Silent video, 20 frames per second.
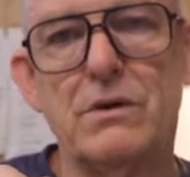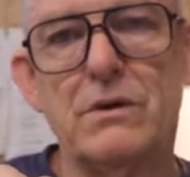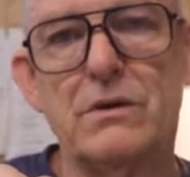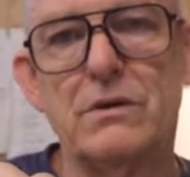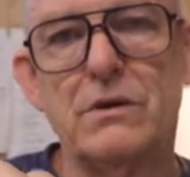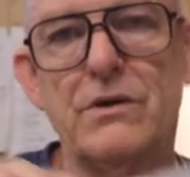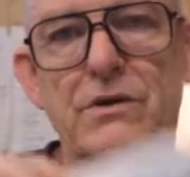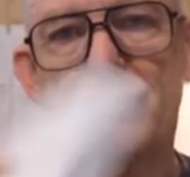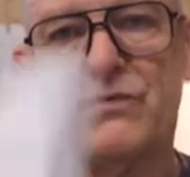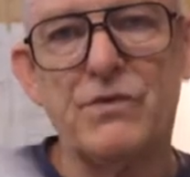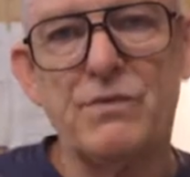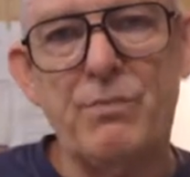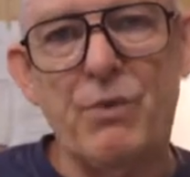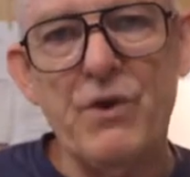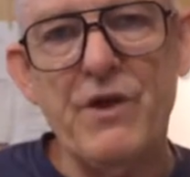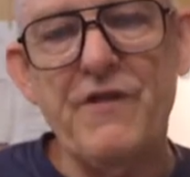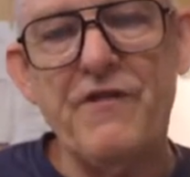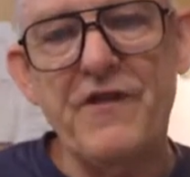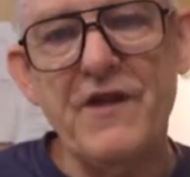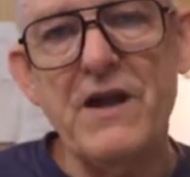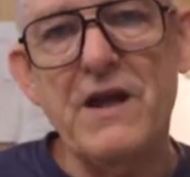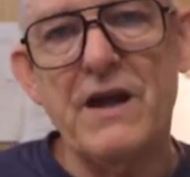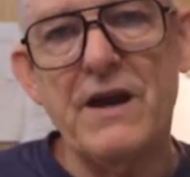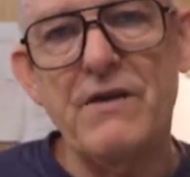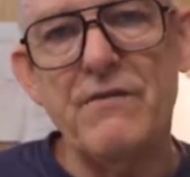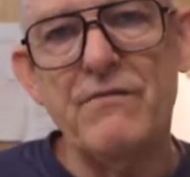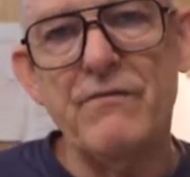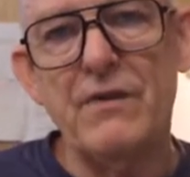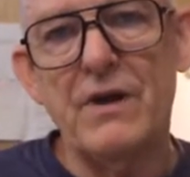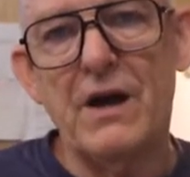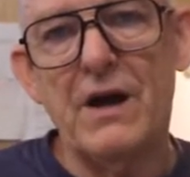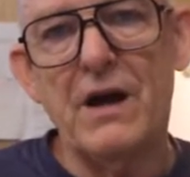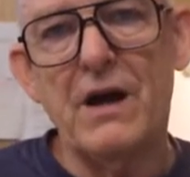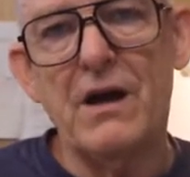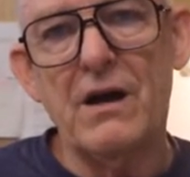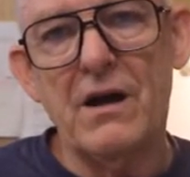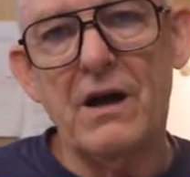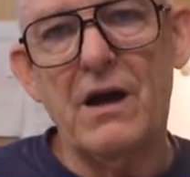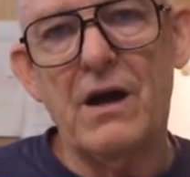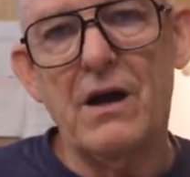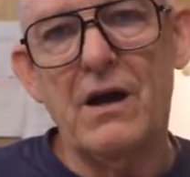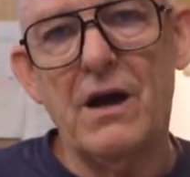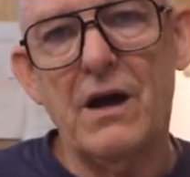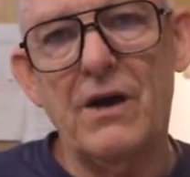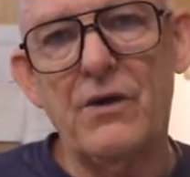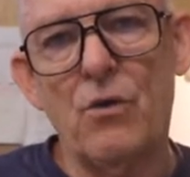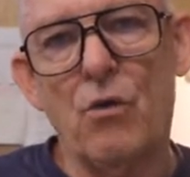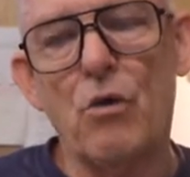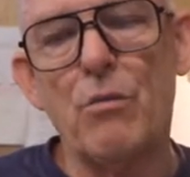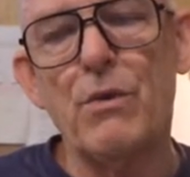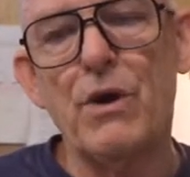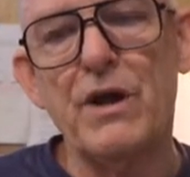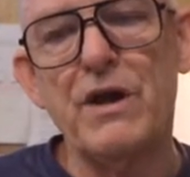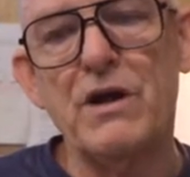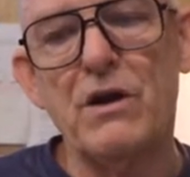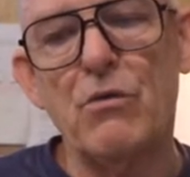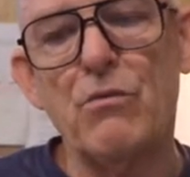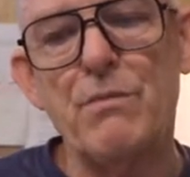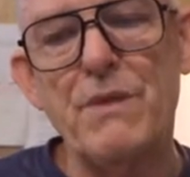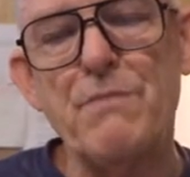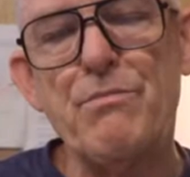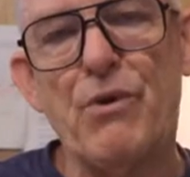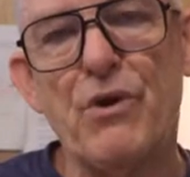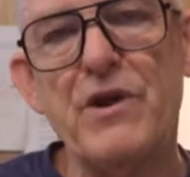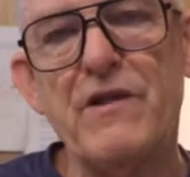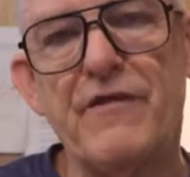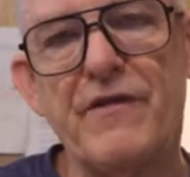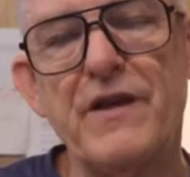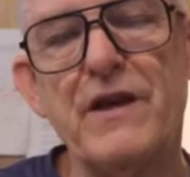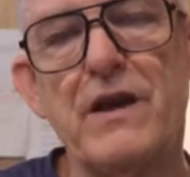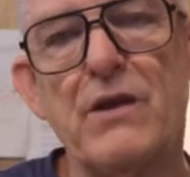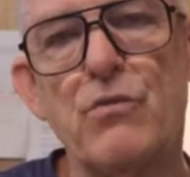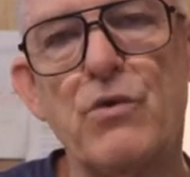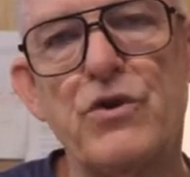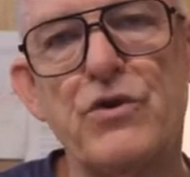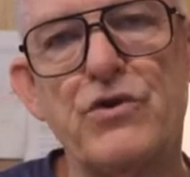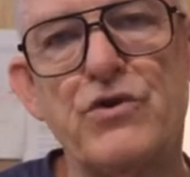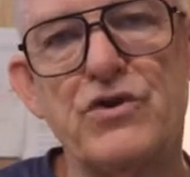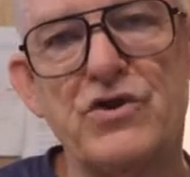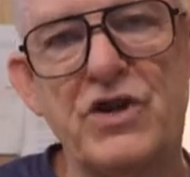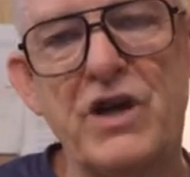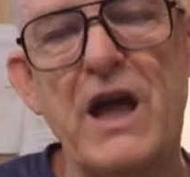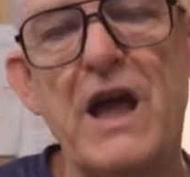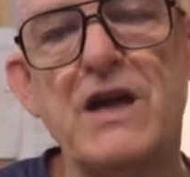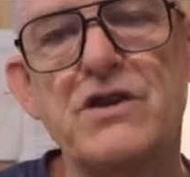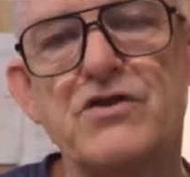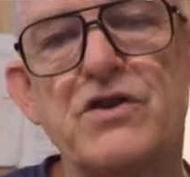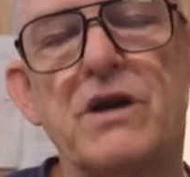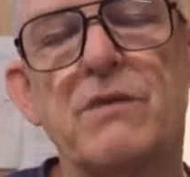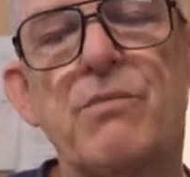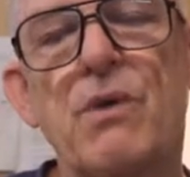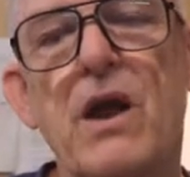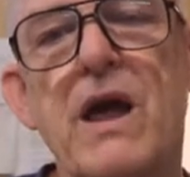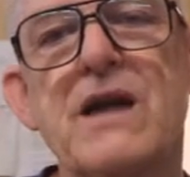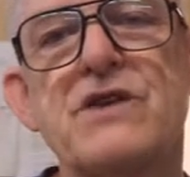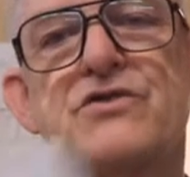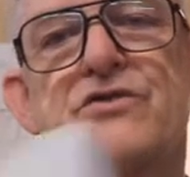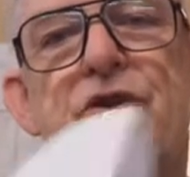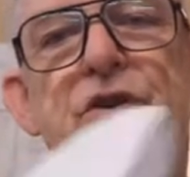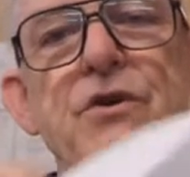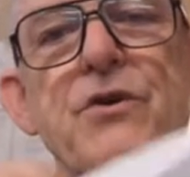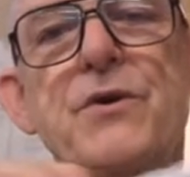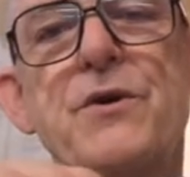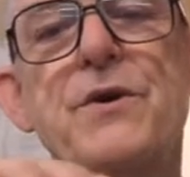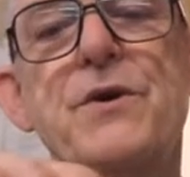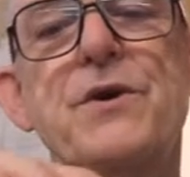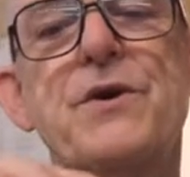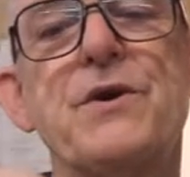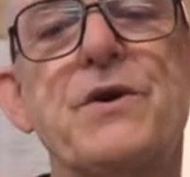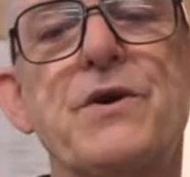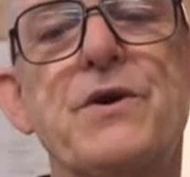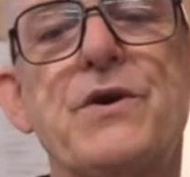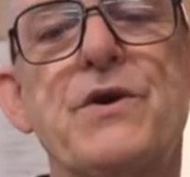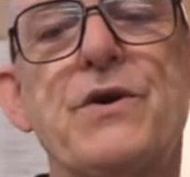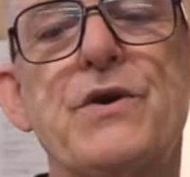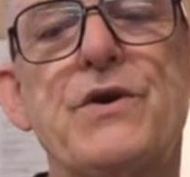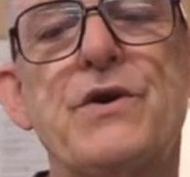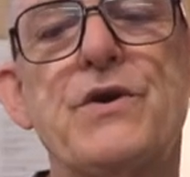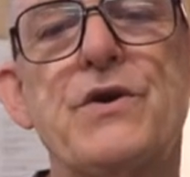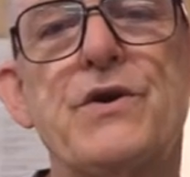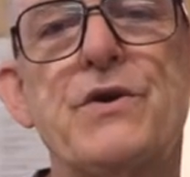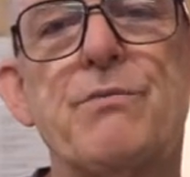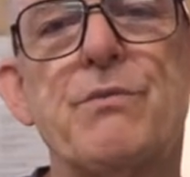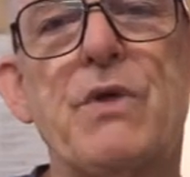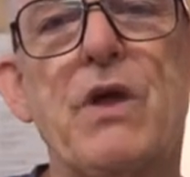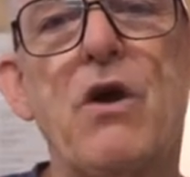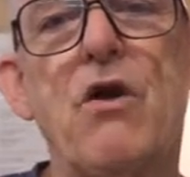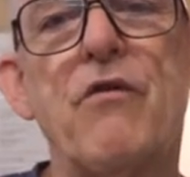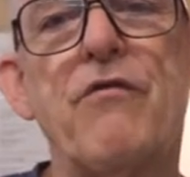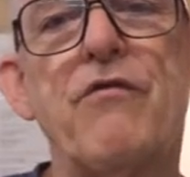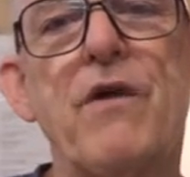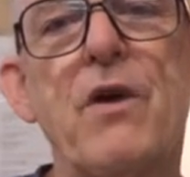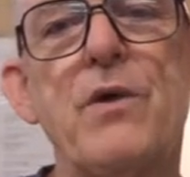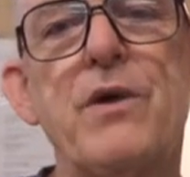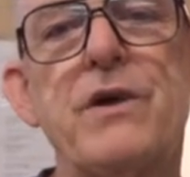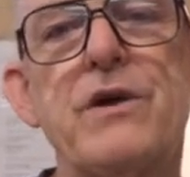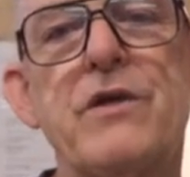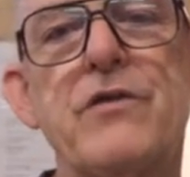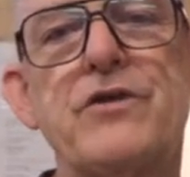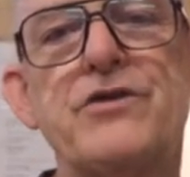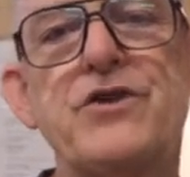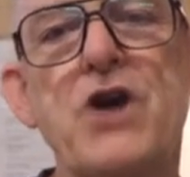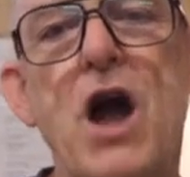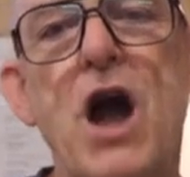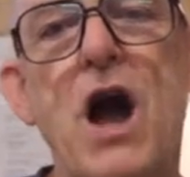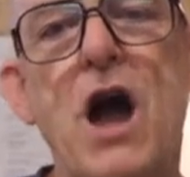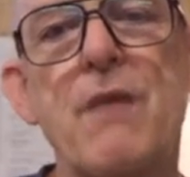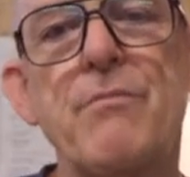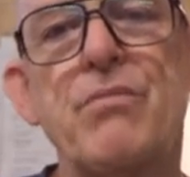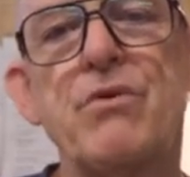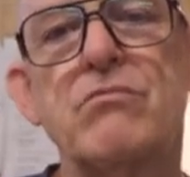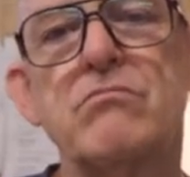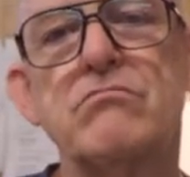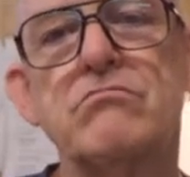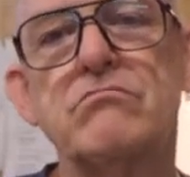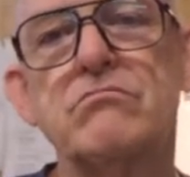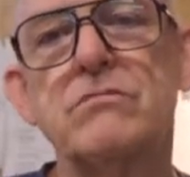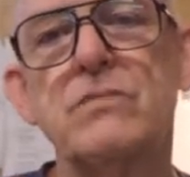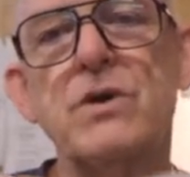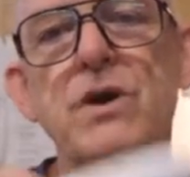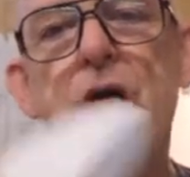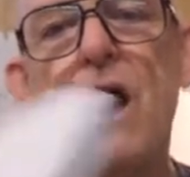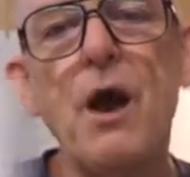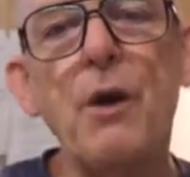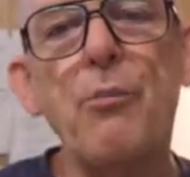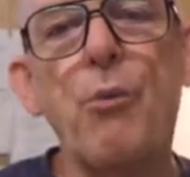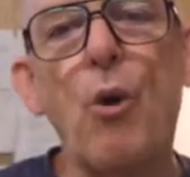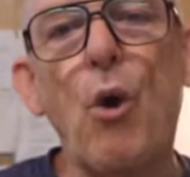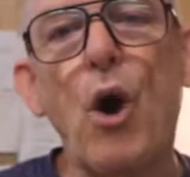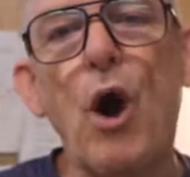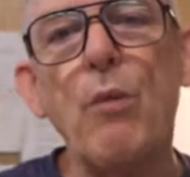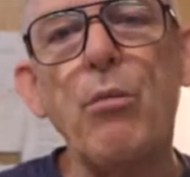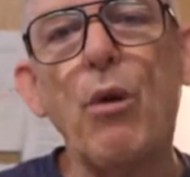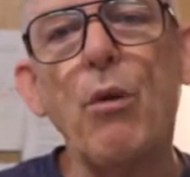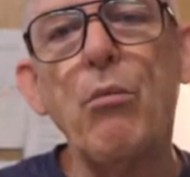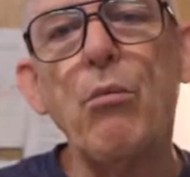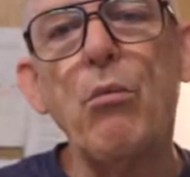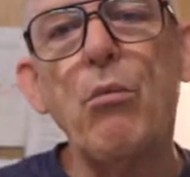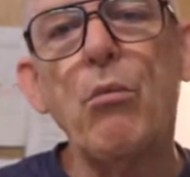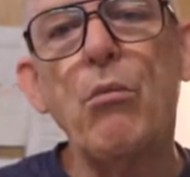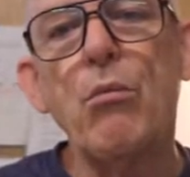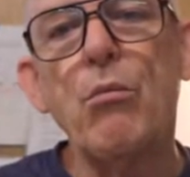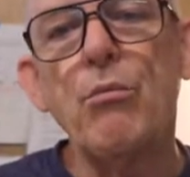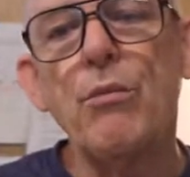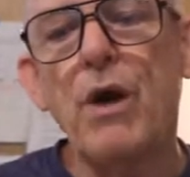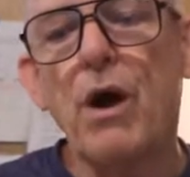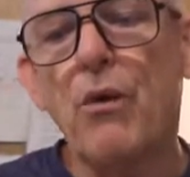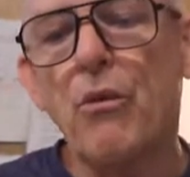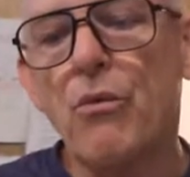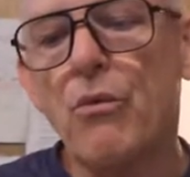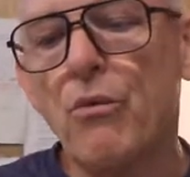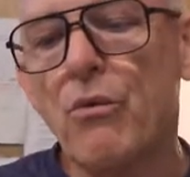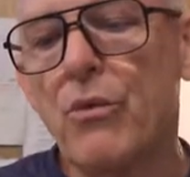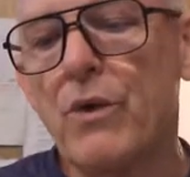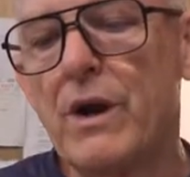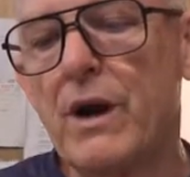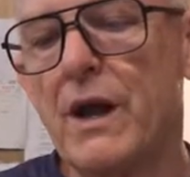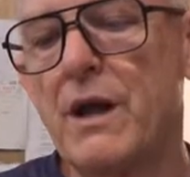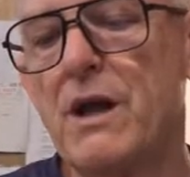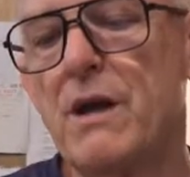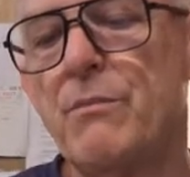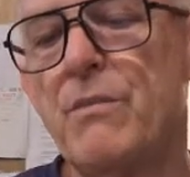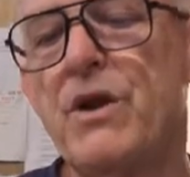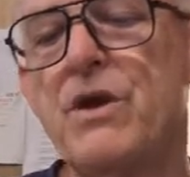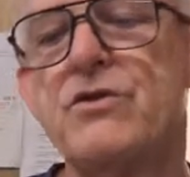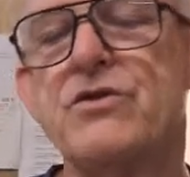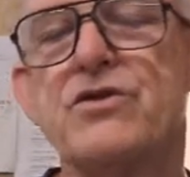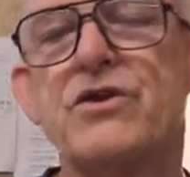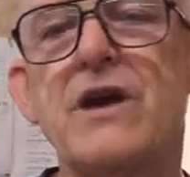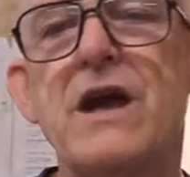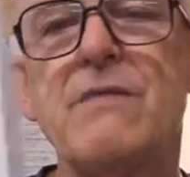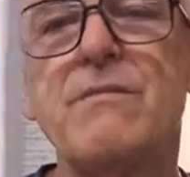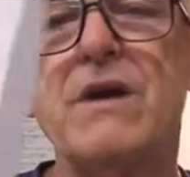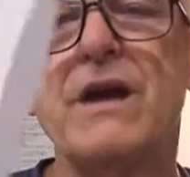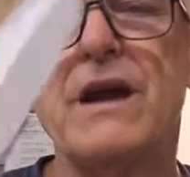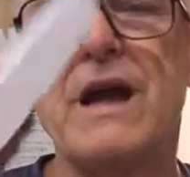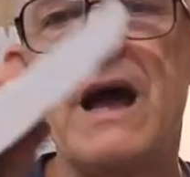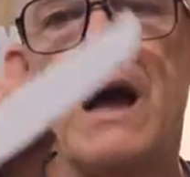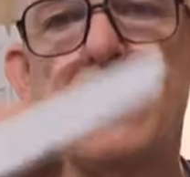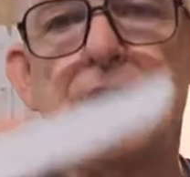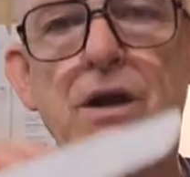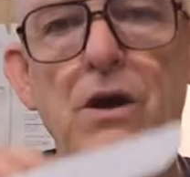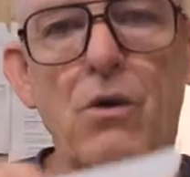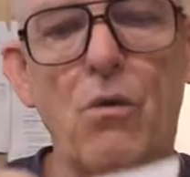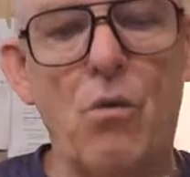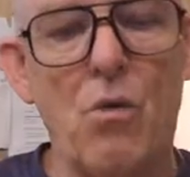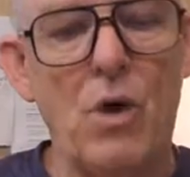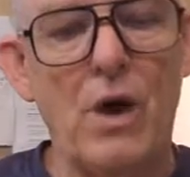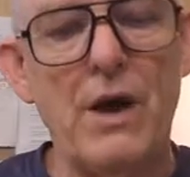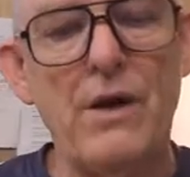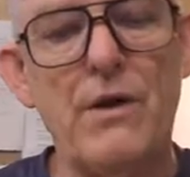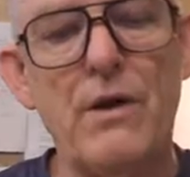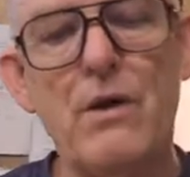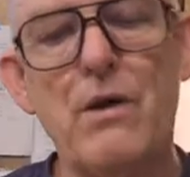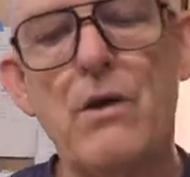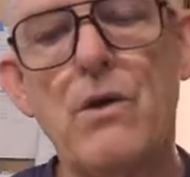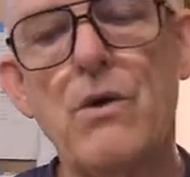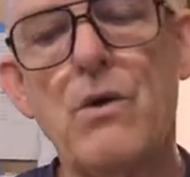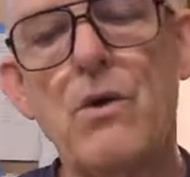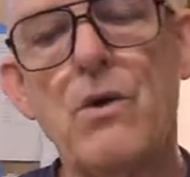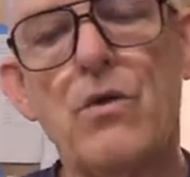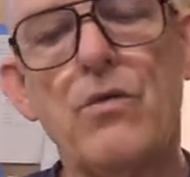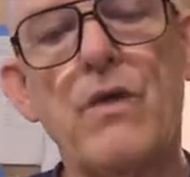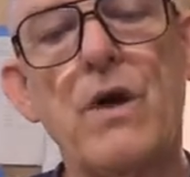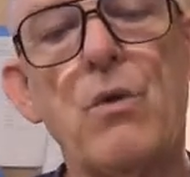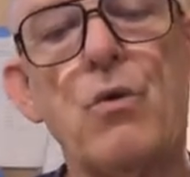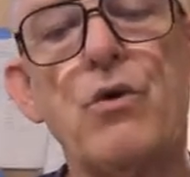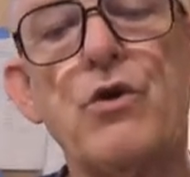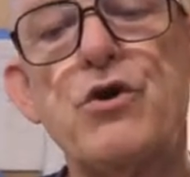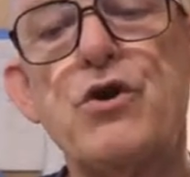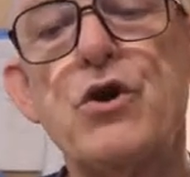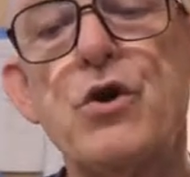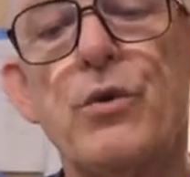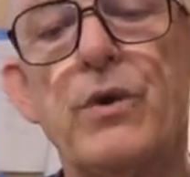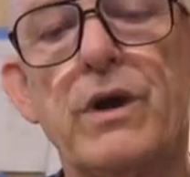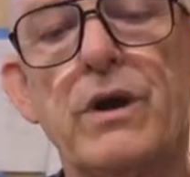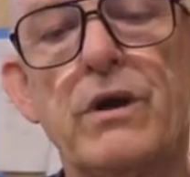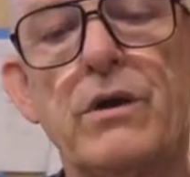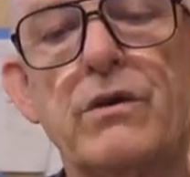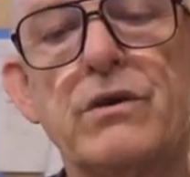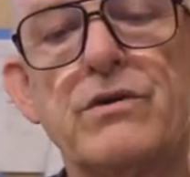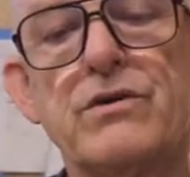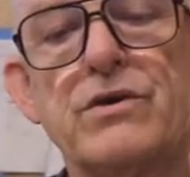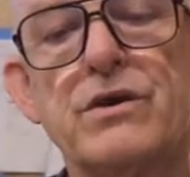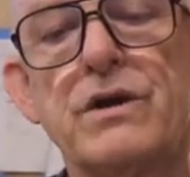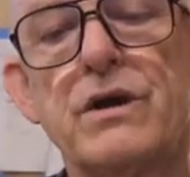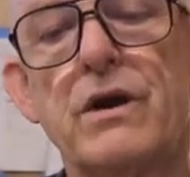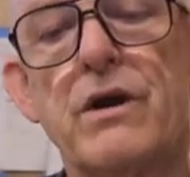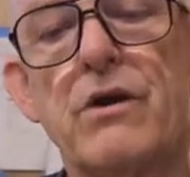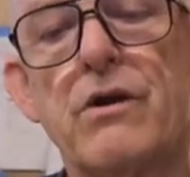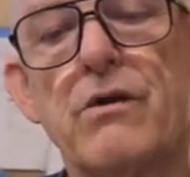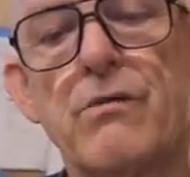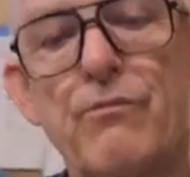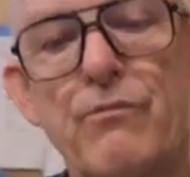Now this was pretty thin. I, I, I normally it'll be pretty thin when you're just casting plaster. They all floated to the top. Not a problem, not really, but it just gave me an idea of what they were doing. You can see here.